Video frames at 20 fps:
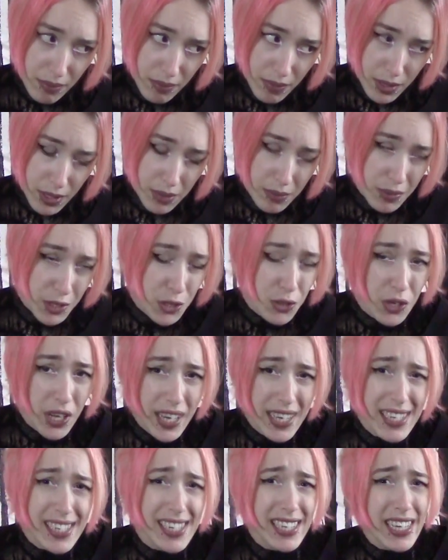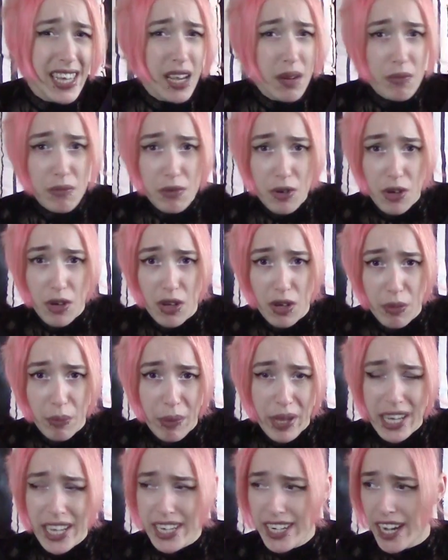But you can't say I'm wrong.
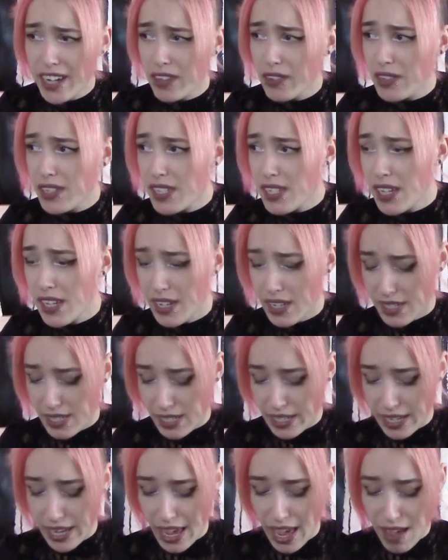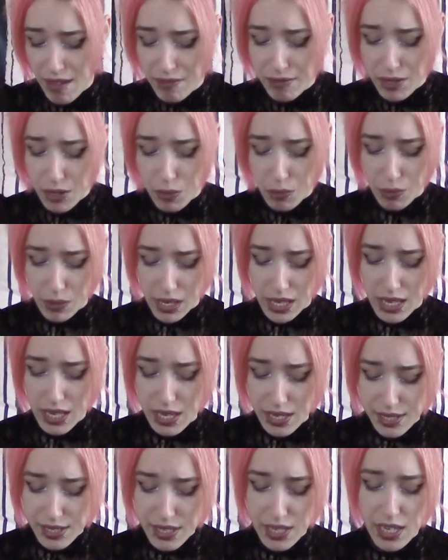Being an adult sucks, and having
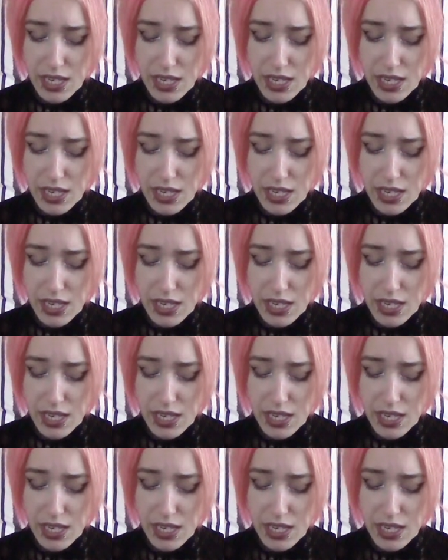wings,